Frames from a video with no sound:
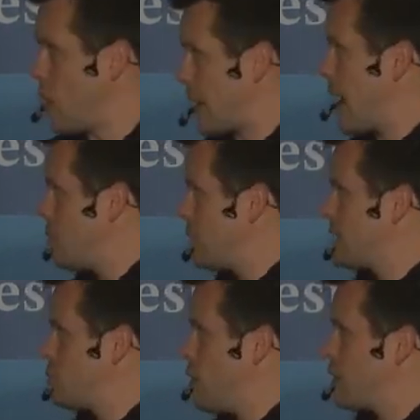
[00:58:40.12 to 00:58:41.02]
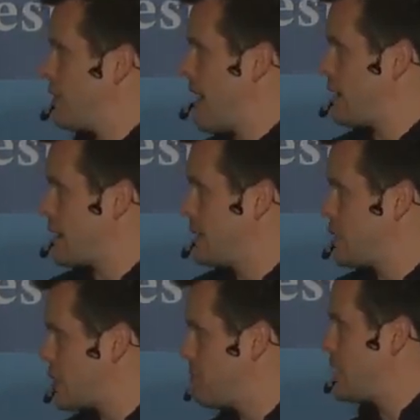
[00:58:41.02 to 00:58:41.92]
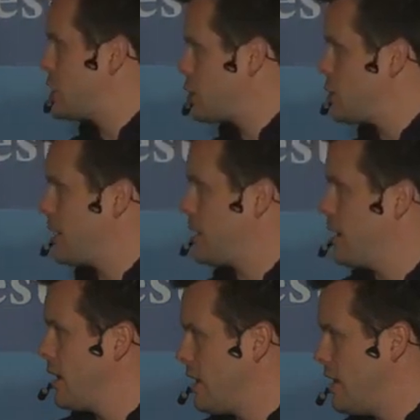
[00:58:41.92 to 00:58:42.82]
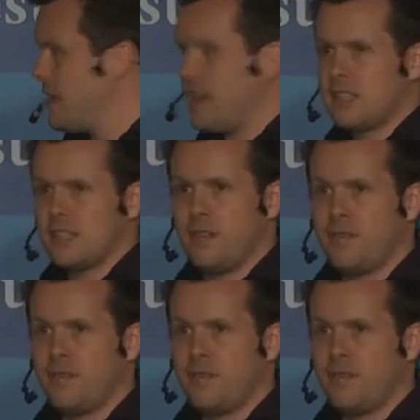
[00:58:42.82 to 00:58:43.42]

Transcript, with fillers: okay, well, let's work on that. Like, I mean, just by doing this,